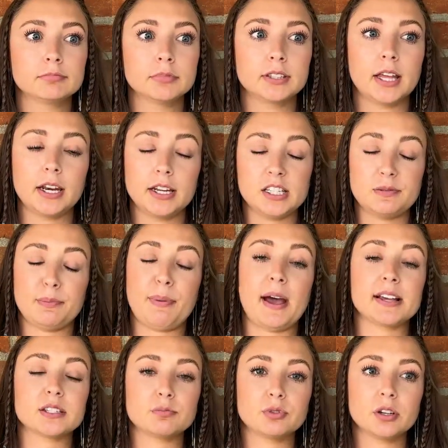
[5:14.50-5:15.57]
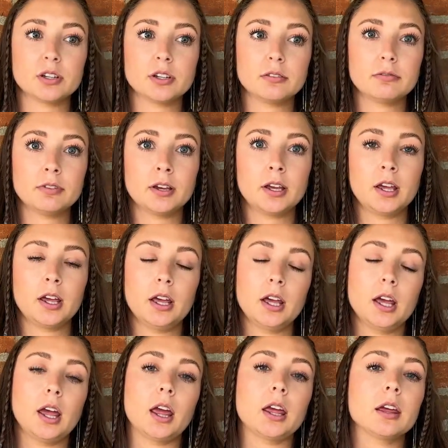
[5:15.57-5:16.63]
that it needs to be past subjunctive?
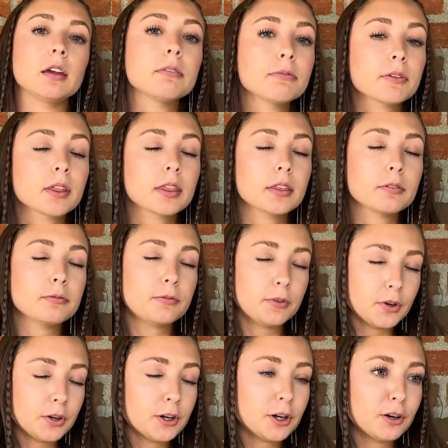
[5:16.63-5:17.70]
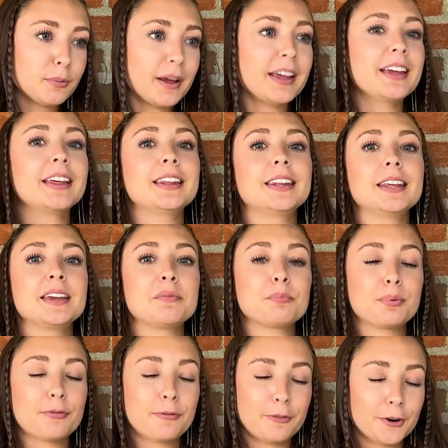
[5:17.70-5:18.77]
If the verb in the
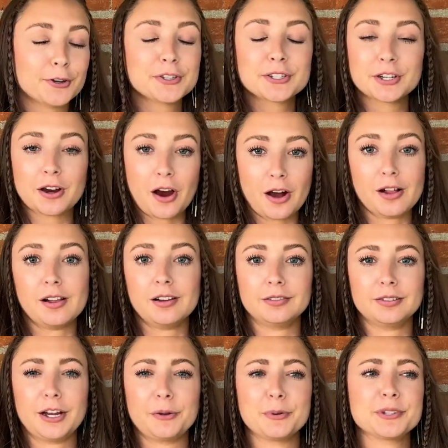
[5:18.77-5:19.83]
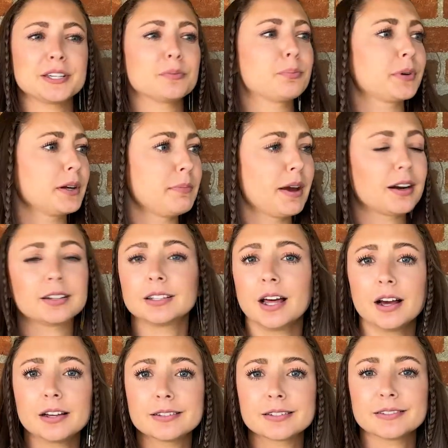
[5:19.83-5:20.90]
first I almost said primer
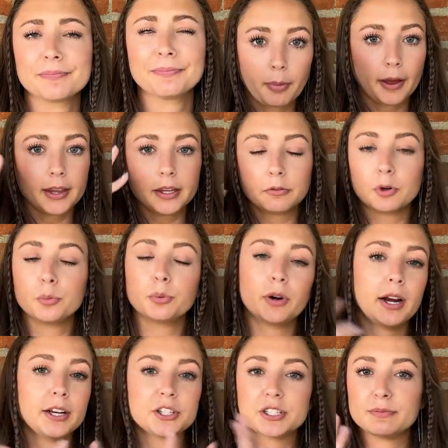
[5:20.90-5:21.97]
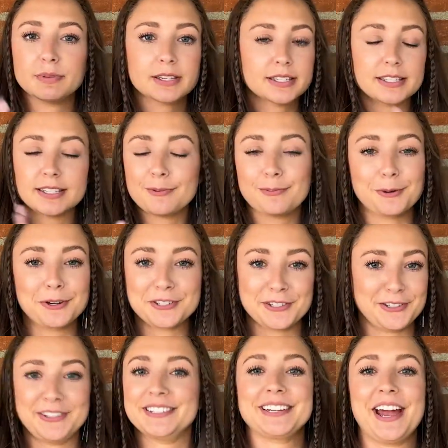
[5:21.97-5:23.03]
clause. Bilingual brain just mixes up words
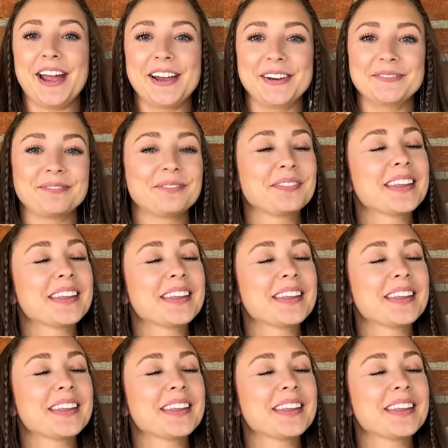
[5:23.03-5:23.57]
all the time.